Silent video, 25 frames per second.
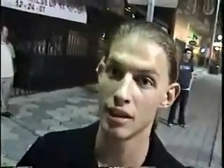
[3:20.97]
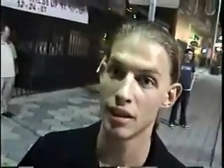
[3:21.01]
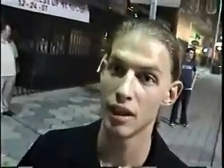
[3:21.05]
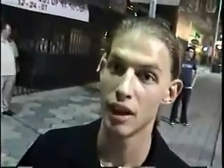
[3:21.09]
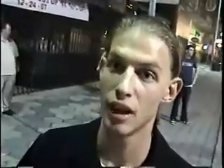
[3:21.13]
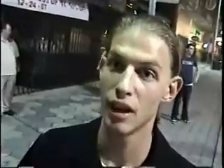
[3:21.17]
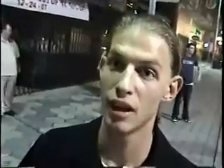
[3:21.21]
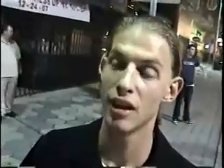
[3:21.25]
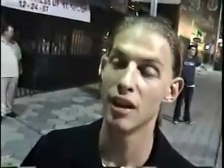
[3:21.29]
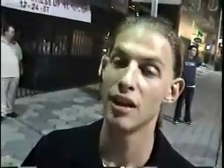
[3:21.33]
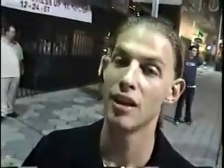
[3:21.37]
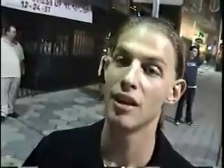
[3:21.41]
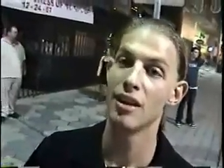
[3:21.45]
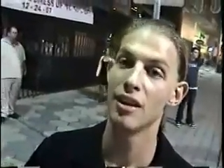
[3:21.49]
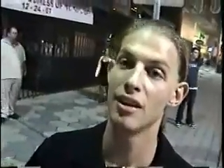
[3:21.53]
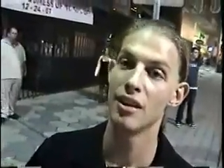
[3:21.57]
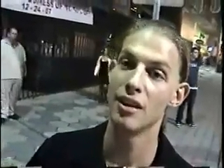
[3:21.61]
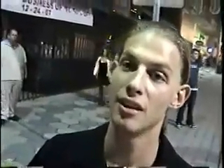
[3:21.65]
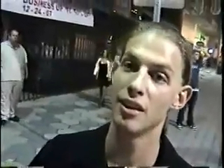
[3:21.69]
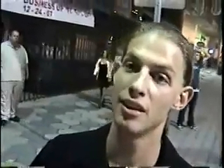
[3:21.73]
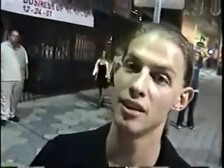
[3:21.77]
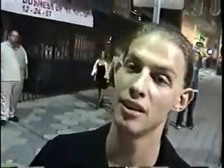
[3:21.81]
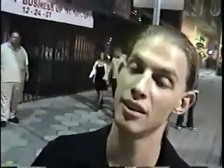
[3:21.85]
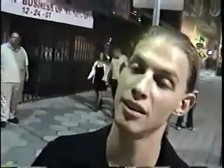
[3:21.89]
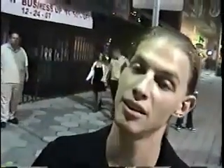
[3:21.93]
Hey, what about us?
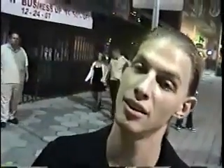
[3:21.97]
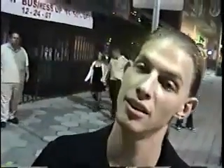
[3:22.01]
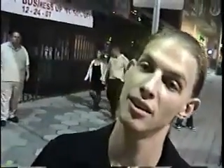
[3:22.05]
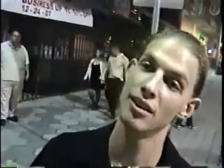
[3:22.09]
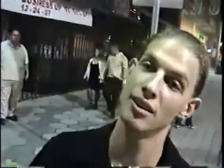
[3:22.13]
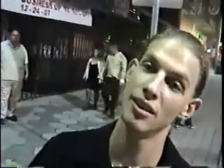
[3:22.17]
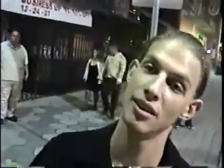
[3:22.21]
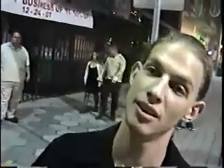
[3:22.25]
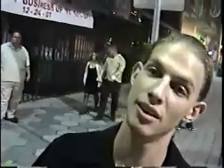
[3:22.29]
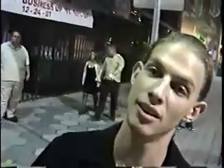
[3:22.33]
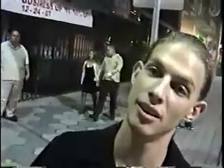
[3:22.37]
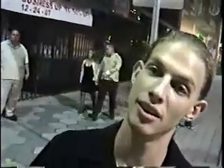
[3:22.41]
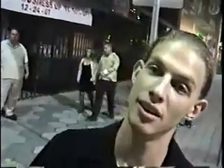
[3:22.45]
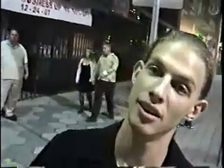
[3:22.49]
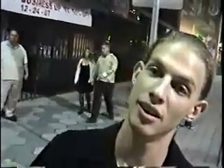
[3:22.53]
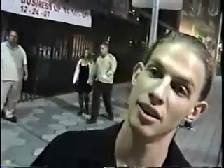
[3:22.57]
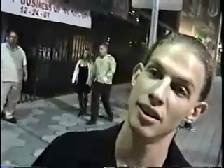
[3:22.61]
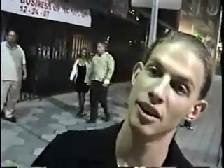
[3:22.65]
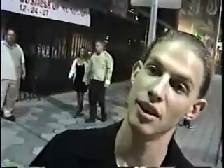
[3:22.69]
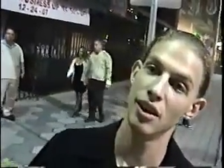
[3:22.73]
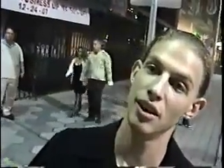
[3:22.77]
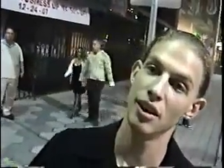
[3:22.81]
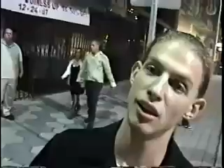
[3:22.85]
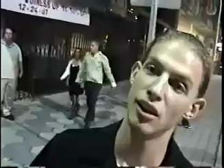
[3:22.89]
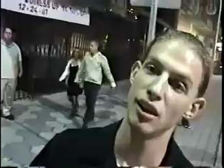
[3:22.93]
We cast out devil
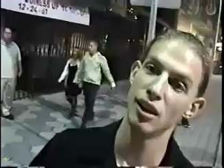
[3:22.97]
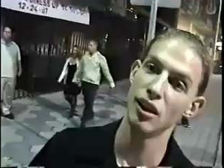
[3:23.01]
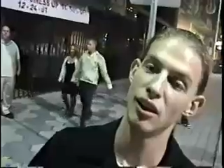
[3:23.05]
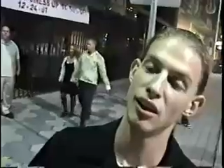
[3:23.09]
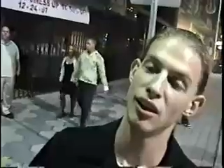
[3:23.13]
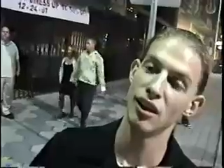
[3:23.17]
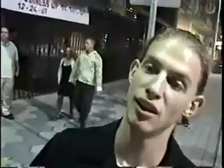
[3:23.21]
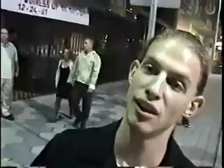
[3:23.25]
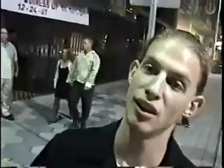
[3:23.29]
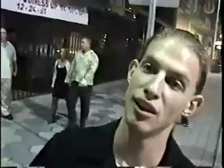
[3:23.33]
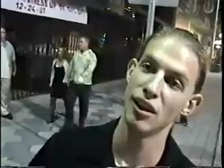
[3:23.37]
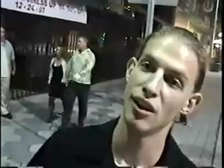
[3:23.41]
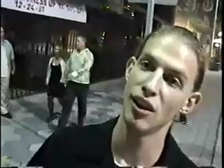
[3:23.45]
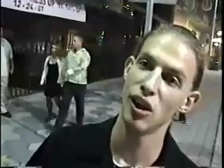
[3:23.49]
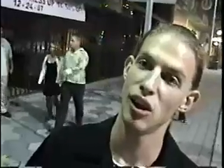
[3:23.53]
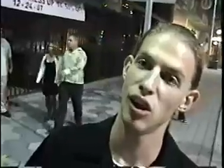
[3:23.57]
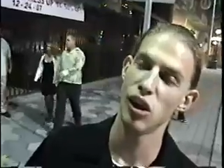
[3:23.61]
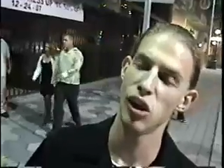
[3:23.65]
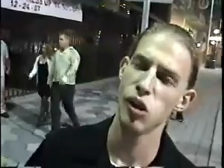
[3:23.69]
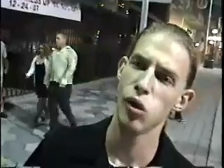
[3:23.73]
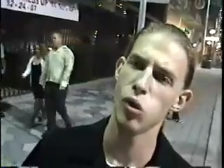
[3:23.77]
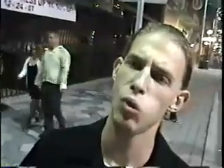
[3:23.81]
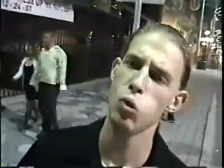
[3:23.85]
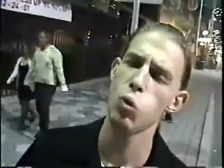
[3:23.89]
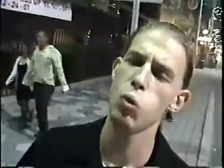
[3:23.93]
spirits in your name. He says,
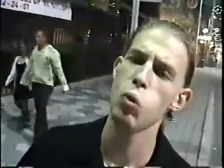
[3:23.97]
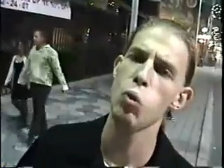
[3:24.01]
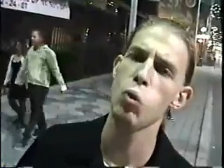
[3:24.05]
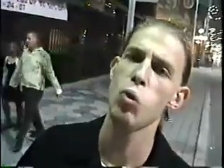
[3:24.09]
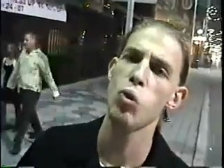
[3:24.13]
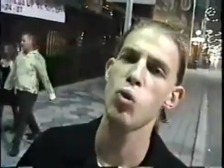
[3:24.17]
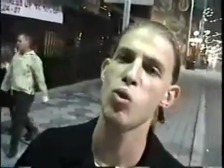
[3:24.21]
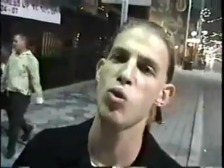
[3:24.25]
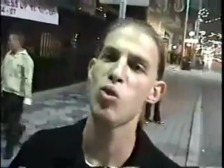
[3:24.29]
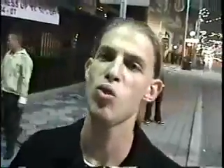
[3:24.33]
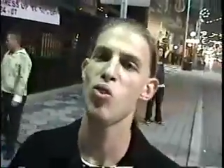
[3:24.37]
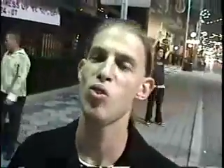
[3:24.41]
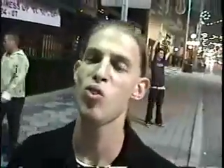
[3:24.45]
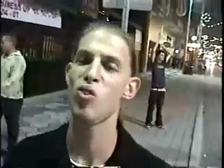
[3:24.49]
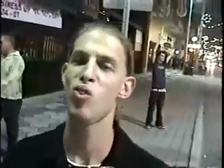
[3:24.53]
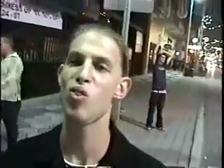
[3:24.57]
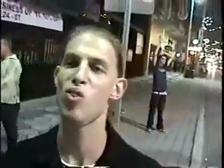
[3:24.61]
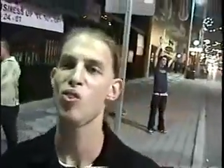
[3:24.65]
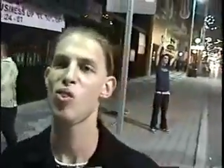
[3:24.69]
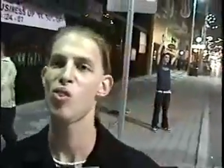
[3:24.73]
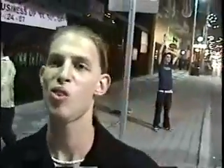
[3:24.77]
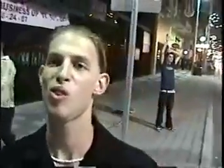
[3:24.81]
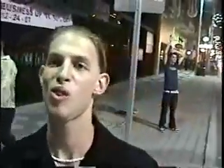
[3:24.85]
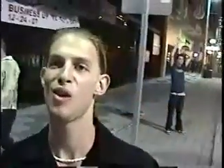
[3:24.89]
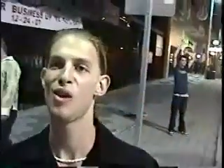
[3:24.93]
Depart from me.
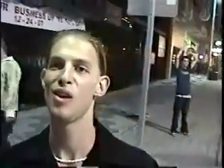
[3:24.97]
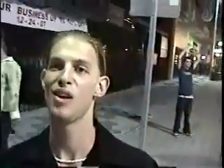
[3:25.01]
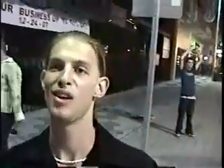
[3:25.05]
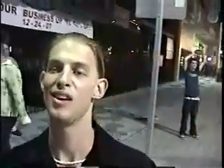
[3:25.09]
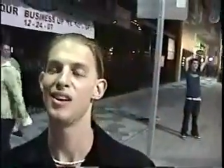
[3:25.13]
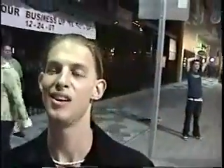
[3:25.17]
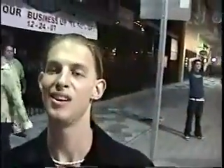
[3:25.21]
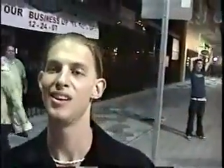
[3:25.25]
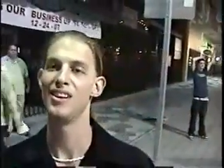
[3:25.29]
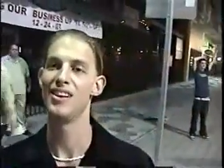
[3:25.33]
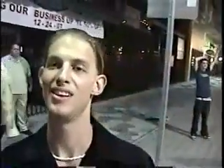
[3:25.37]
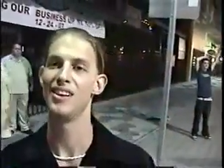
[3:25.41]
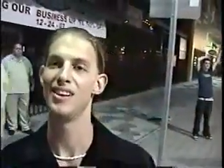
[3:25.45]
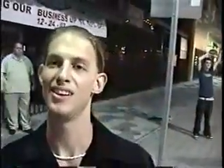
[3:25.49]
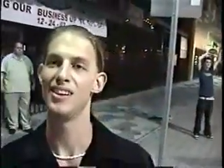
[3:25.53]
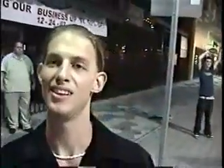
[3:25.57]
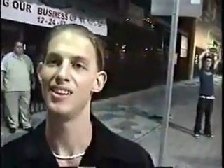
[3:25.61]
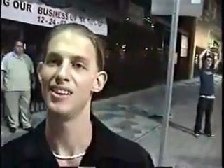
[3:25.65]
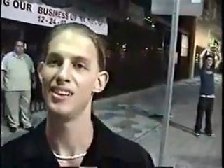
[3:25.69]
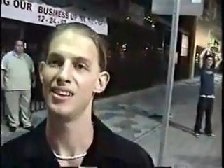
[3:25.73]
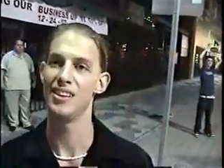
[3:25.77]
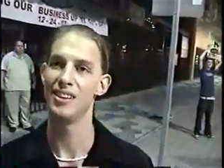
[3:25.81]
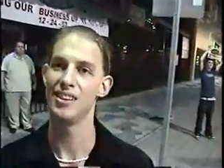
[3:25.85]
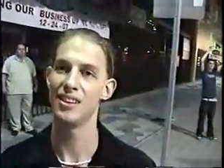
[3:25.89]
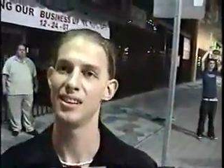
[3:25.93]
I never knew
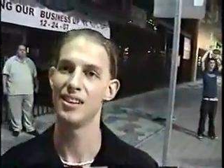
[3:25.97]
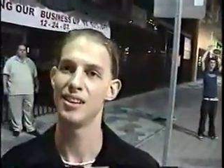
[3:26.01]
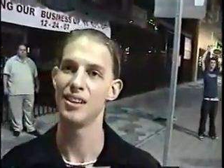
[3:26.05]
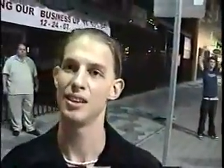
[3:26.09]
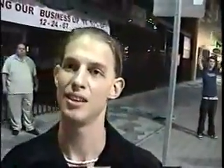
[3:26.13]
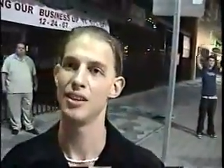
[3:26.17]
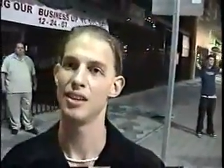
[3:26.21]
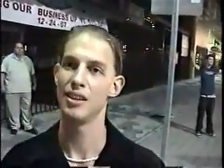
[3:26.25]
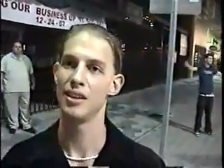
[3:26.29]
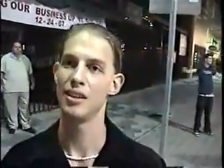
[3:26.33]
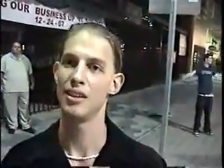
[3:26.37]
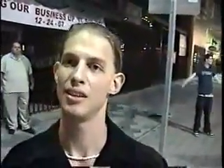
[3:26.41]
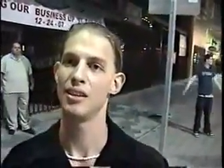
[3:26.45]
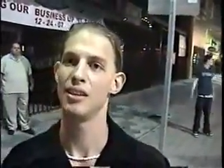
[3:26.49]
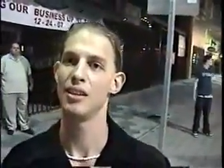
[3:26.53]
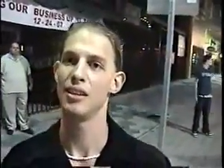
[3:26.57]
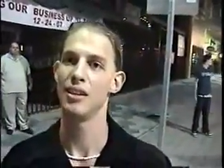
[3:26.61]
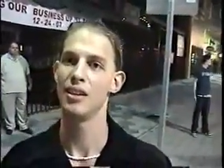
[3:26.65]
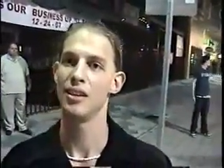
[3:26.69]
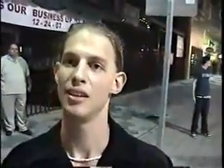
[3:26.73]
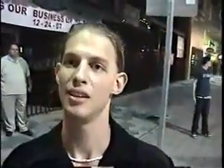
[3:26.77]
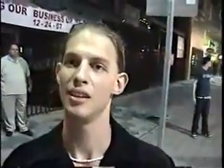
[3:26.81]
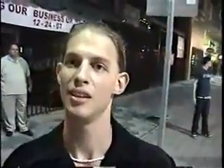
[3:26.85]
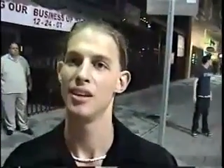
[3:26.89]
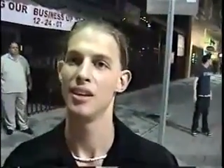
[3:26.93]
you, ye that work
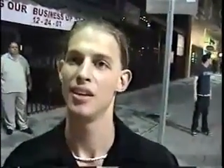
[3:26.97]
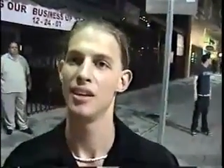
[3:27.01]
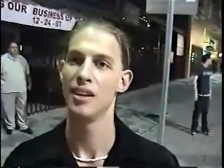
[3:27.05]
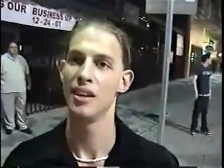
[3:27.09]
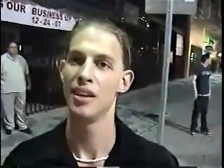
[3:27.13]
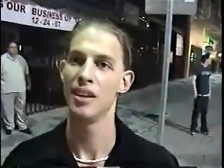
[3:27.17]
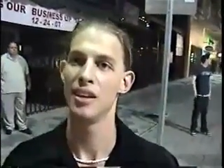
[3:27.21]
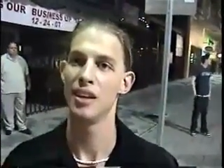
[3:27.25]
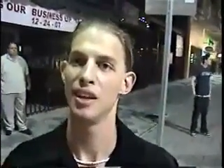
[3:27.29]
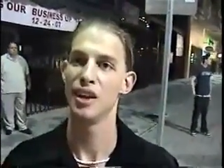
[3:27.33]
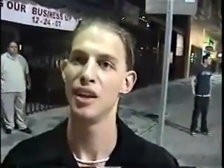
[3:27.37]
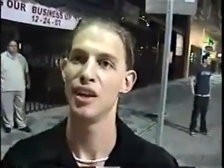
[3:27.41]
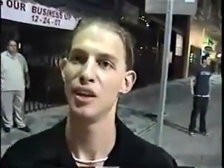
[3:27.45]
iniquity.